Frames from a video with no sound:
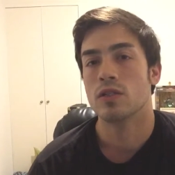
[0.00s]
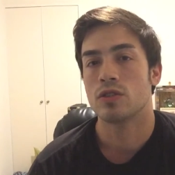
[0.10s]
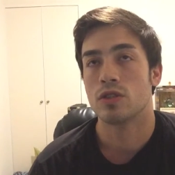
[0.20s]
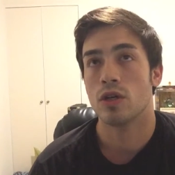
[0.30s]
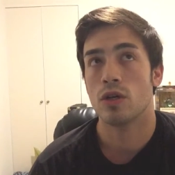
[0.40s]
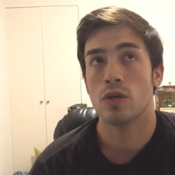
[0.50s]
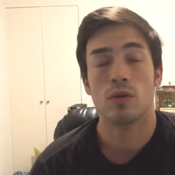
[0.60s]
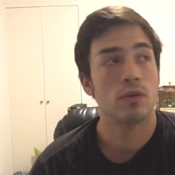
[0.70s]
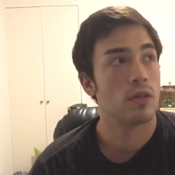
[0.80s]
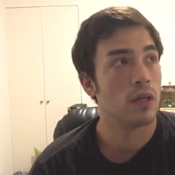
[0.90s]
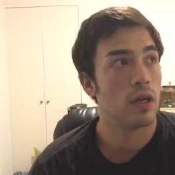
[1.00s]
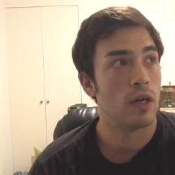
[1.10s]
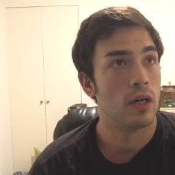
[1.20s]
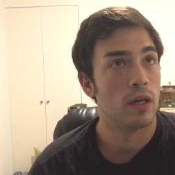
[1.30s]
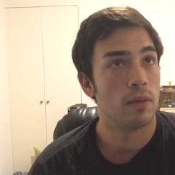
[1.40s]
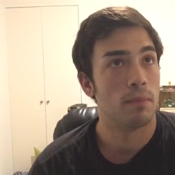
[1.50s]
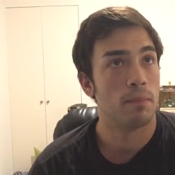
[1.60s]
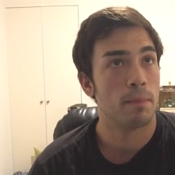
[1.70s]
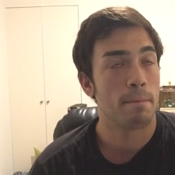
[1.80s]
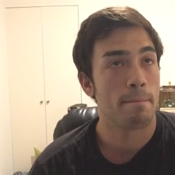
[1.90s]
So
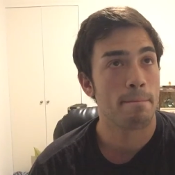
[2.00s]
um,